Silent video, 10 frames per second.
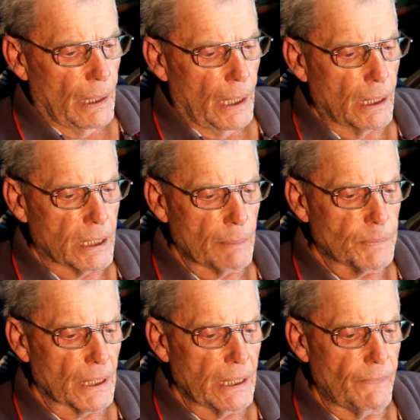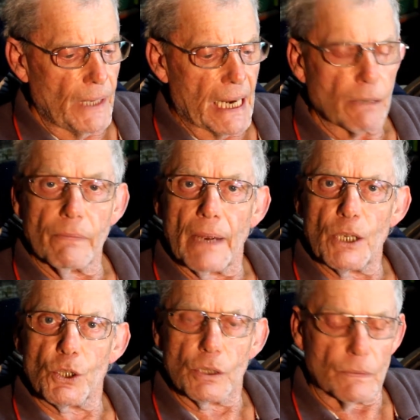In an attempt to leave the
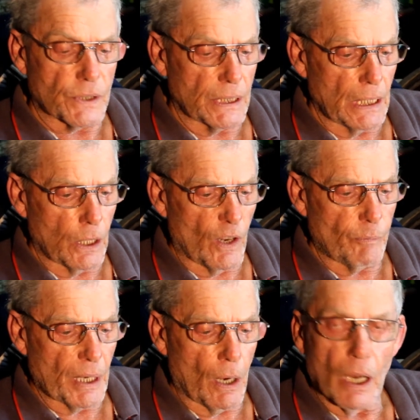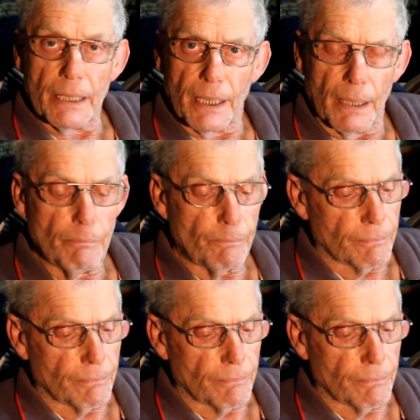aggravation of city life behind him,